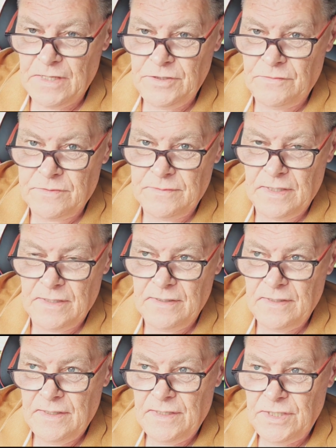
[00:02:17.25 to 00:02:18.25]

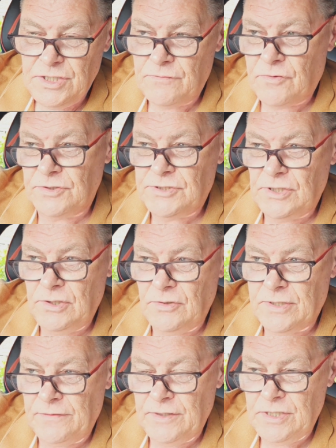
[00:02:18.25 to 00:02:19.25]
You've got to
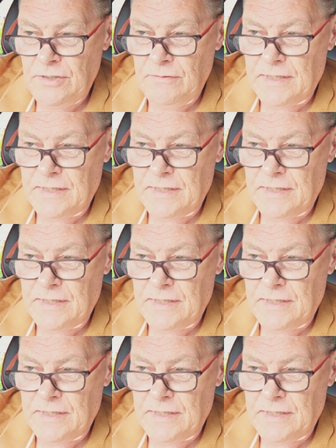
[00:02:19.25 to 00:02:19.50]
look at the